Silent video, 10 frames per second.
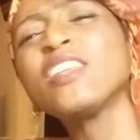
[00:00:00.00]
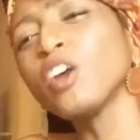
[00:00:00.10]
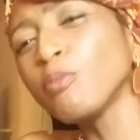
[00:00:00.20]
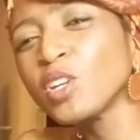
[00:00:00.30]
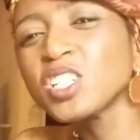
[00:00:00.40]

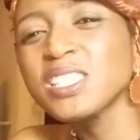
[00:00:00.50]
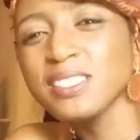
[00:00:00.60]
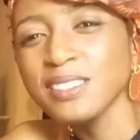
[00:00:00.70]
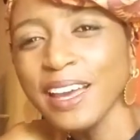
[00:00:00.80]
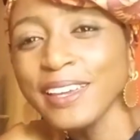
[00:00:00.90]
top-notch
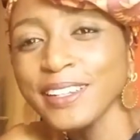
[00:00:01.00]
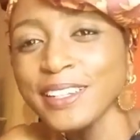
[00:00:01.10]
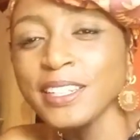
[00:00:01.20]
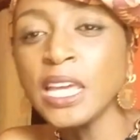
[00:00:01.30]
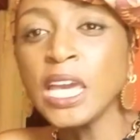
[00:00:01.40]

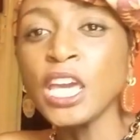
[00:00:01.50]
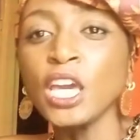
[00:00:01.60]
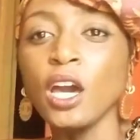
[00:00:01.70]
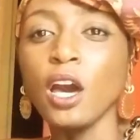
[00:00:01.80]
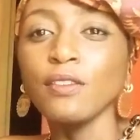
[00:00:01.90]
designing,
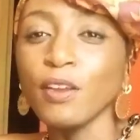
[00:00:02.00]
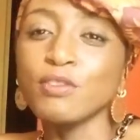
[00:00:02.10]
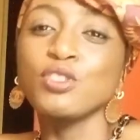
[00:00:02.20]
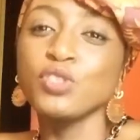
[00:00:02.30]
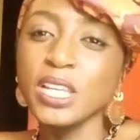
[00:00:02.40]
there
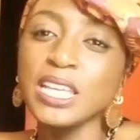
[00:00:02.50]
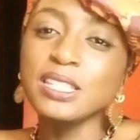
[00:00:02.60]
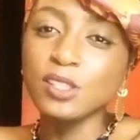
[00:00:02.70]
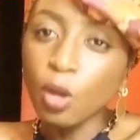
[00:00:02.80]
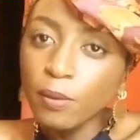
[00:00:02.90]
is
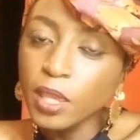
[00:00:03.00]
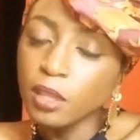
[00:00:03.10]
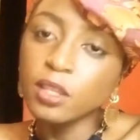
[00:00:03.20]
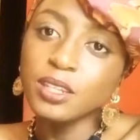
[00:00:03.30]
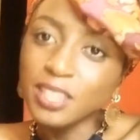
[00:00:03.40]
usually
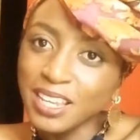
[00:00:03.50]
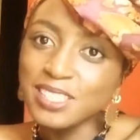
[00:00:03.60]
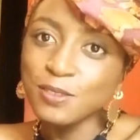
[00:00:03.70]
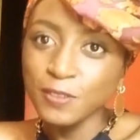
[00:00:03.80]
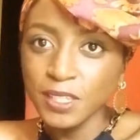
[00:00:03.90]
a
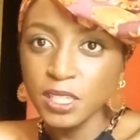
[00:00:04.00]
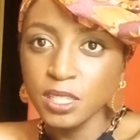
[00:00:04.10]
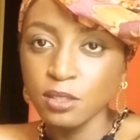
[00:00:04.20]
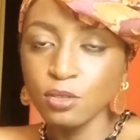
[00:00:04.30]
test fit.